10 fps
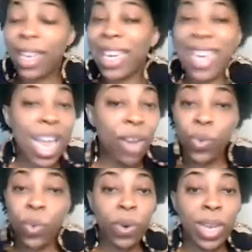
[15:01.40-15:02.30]
now
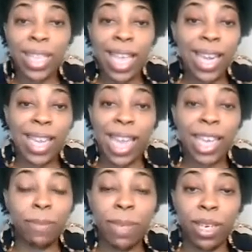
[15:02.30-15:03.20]
you won't get that
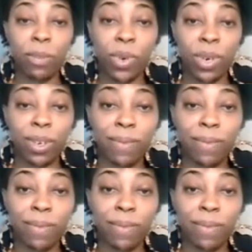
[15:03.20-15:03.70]
engagement anymore.